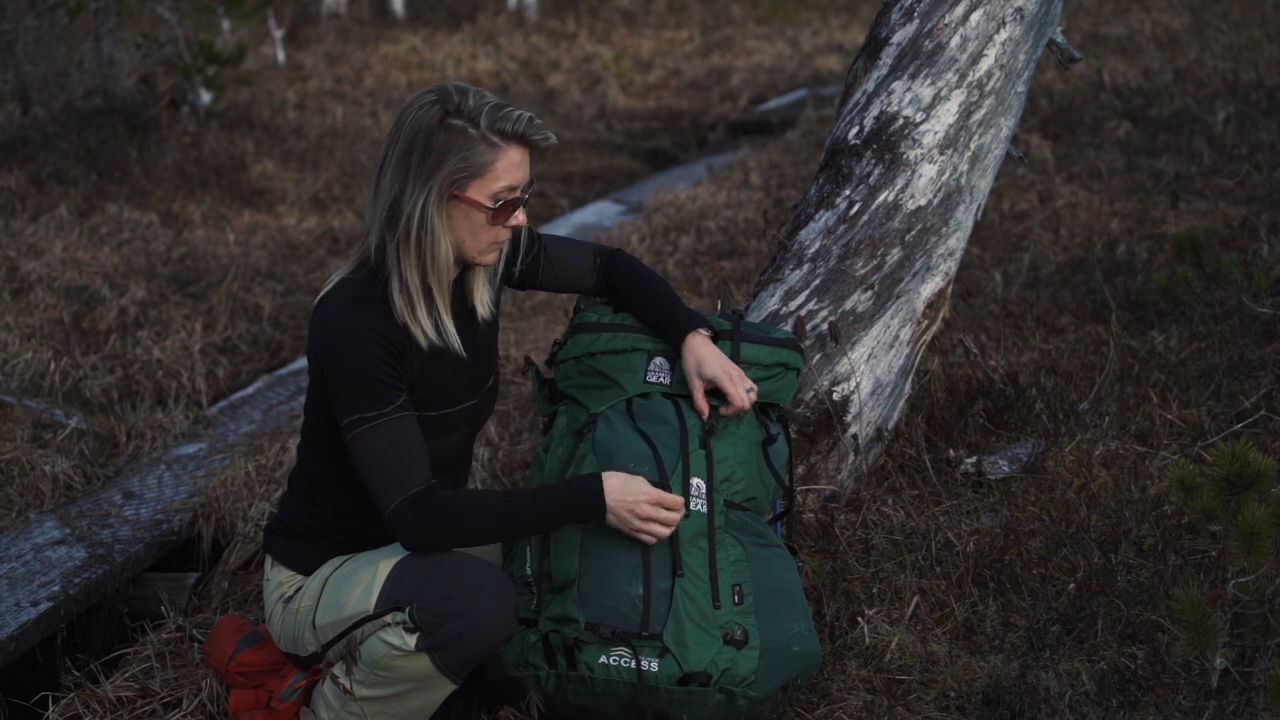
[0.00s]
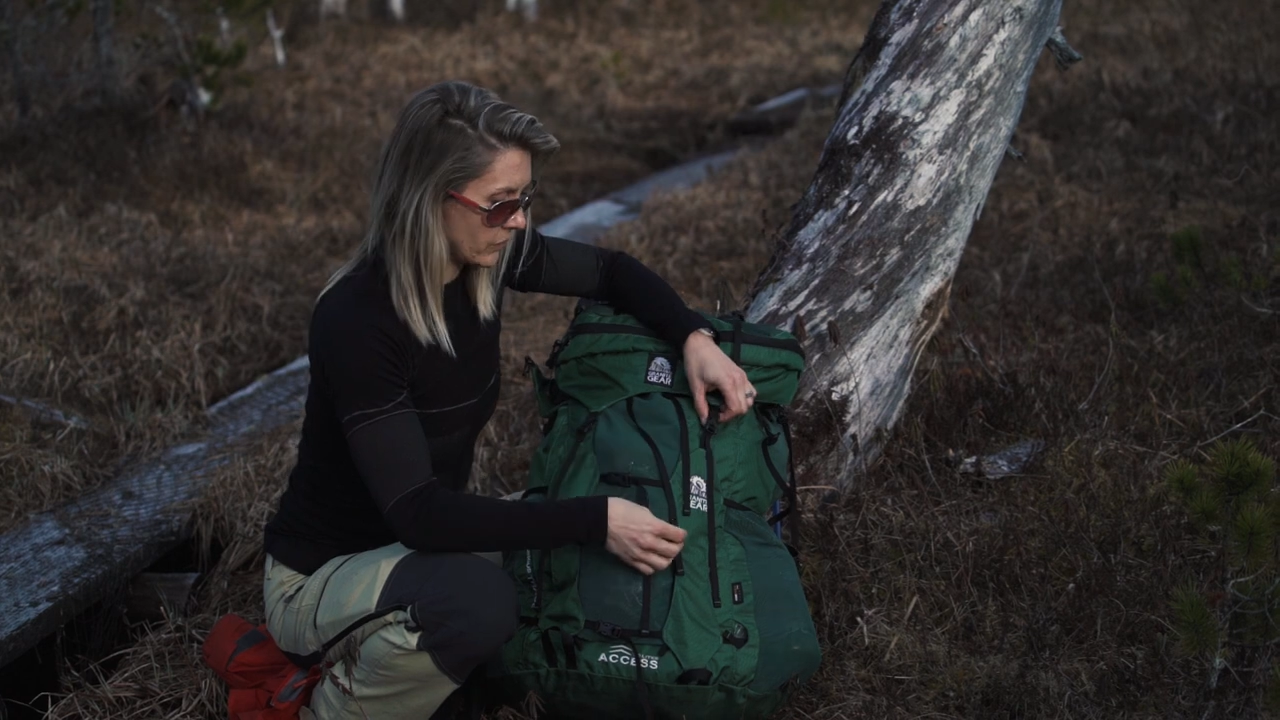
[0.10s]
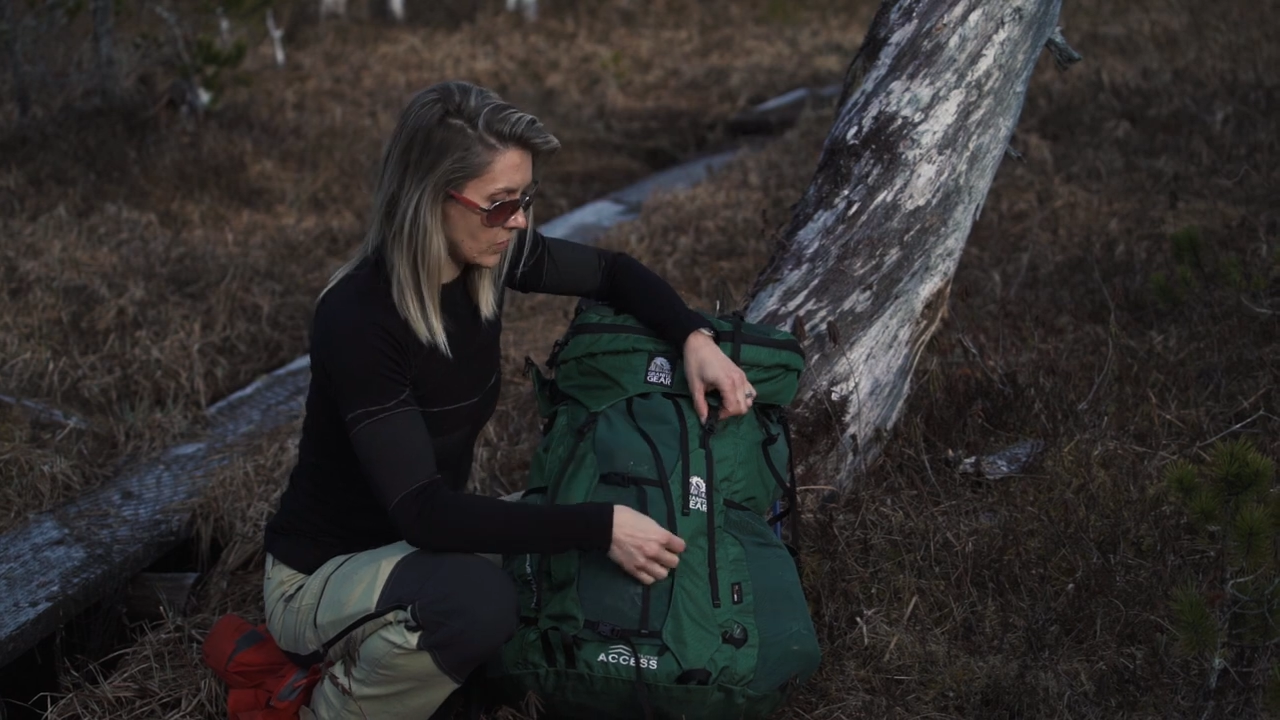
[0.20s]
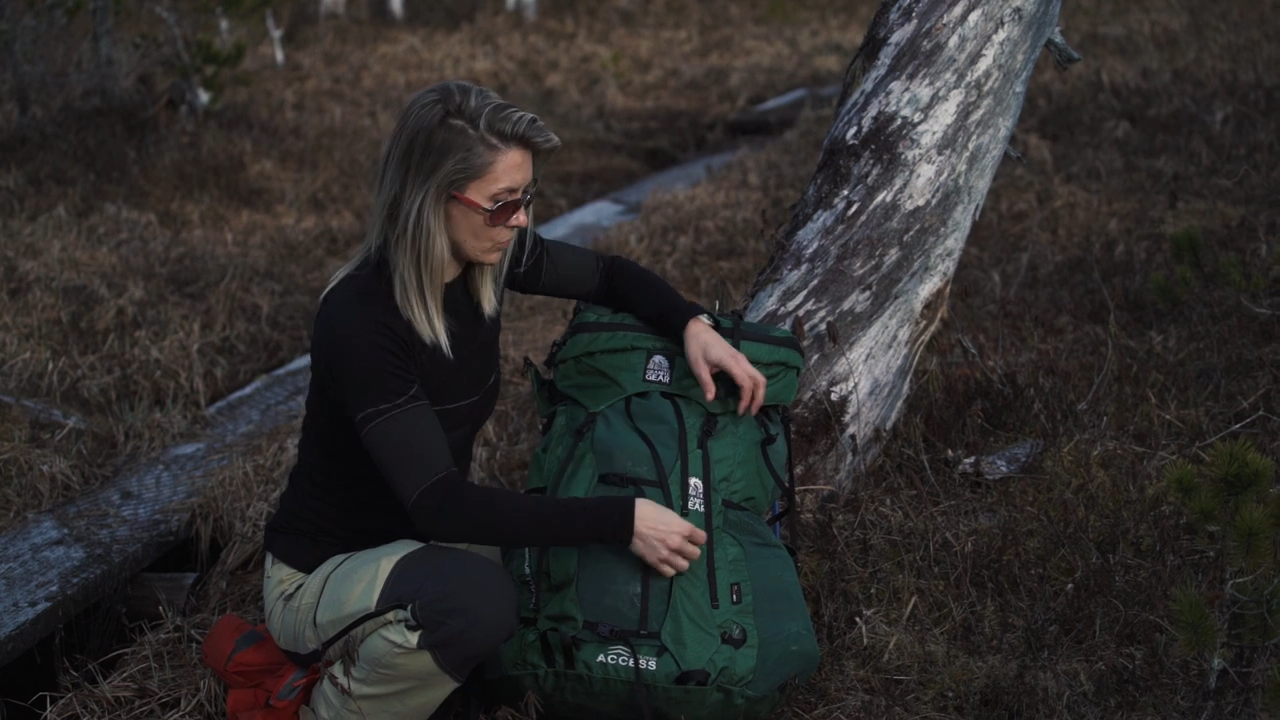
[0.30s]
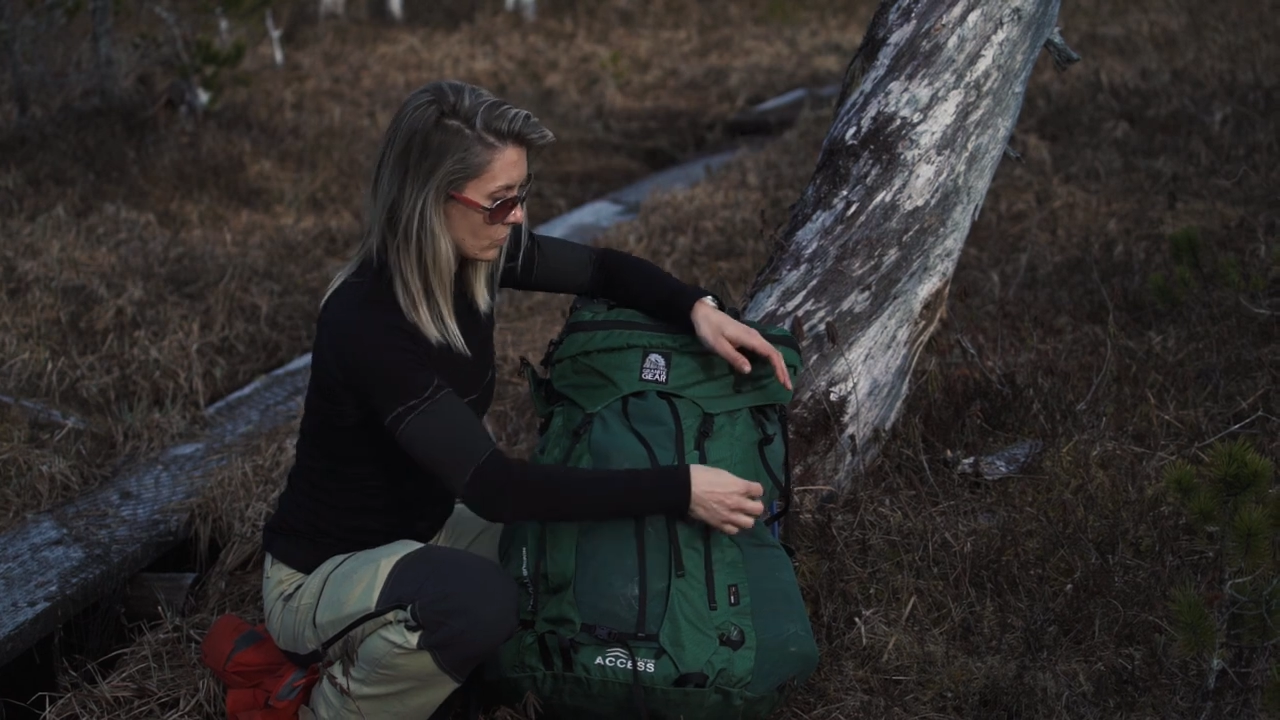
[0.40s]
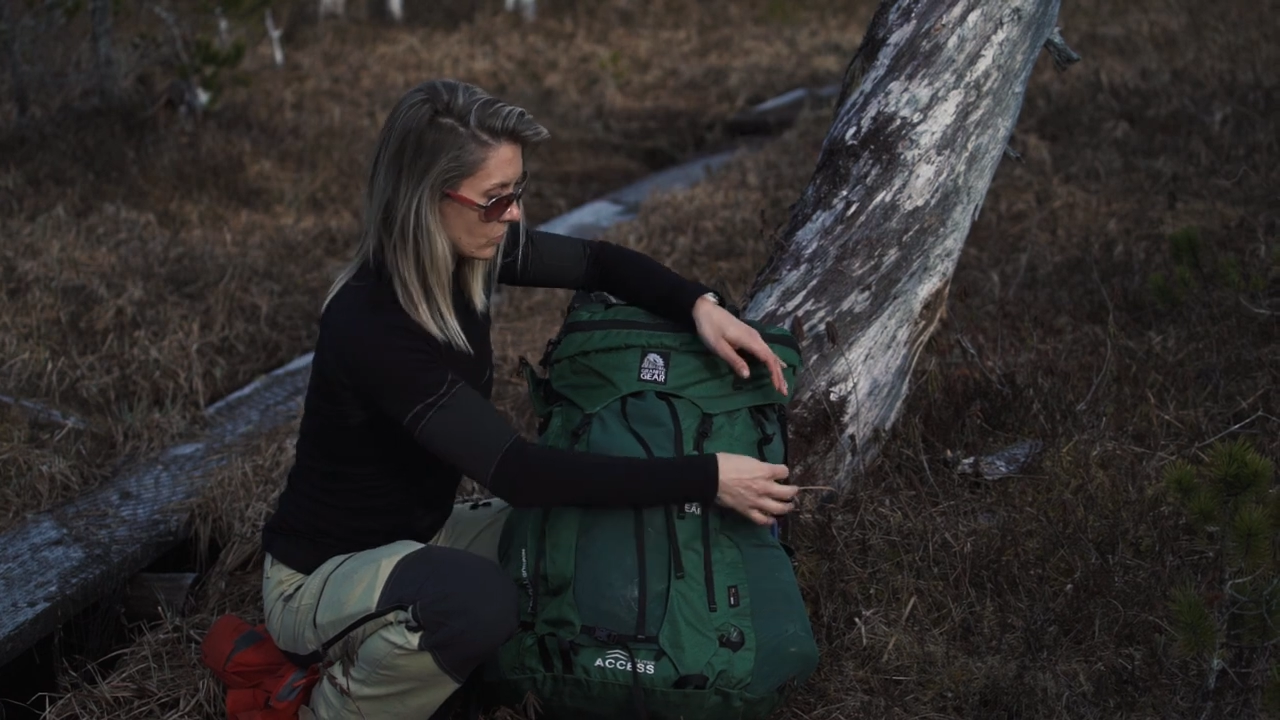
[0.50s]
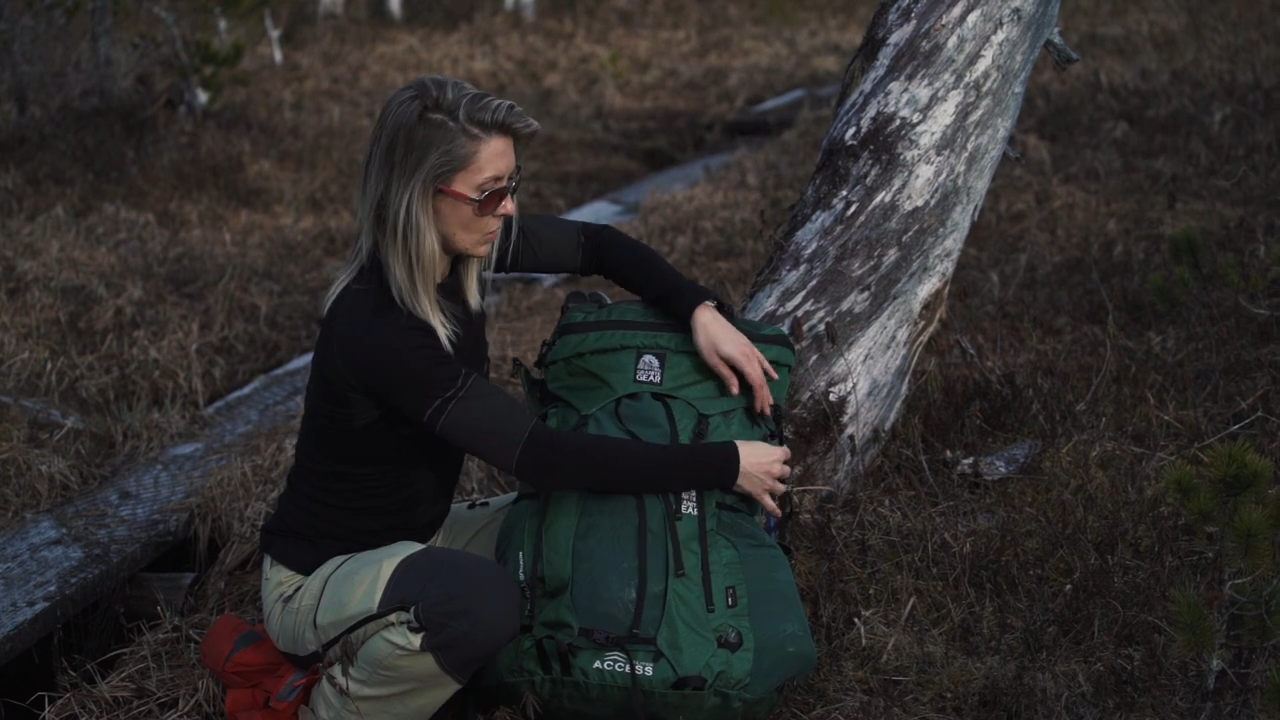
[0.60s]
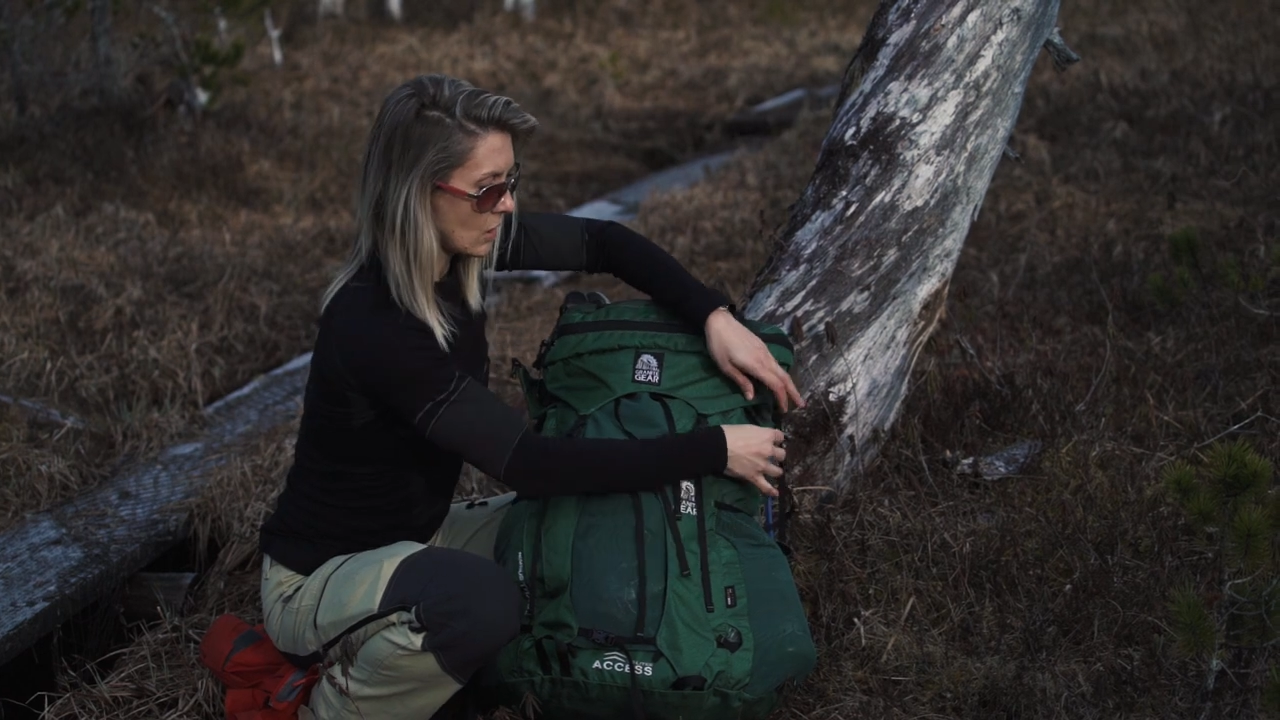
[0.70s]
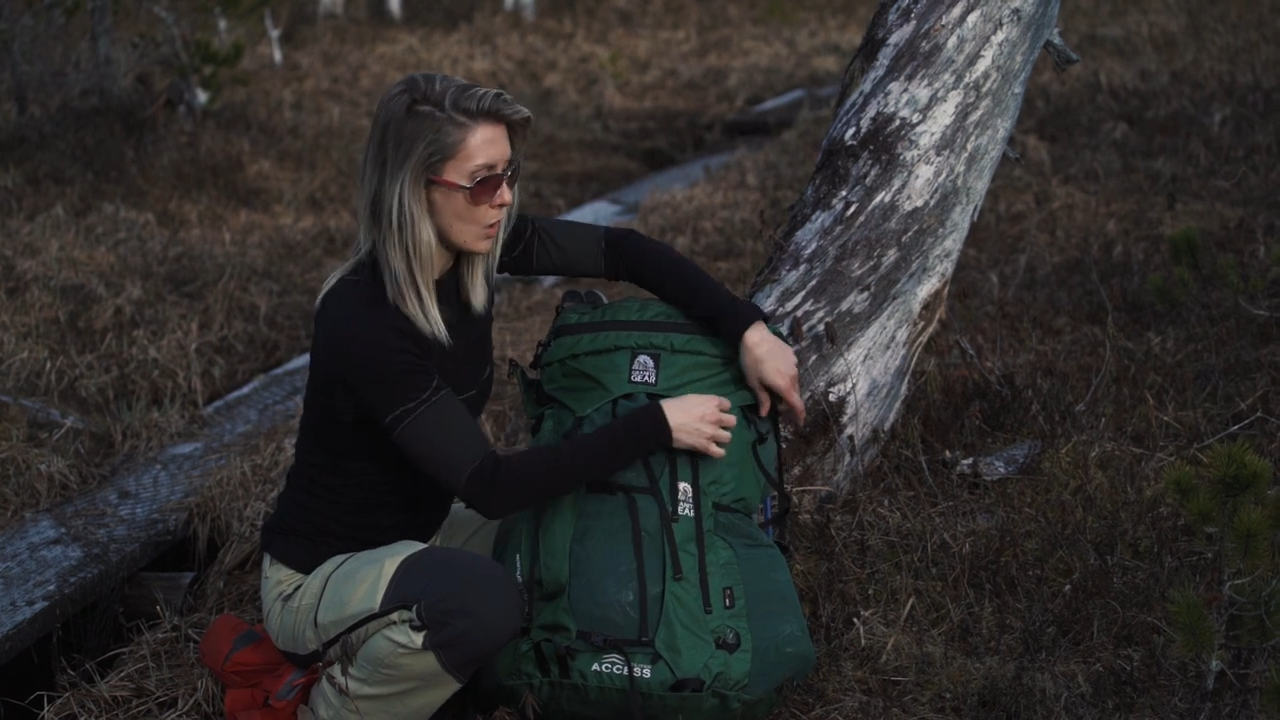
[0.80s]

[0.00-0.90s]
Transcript: confused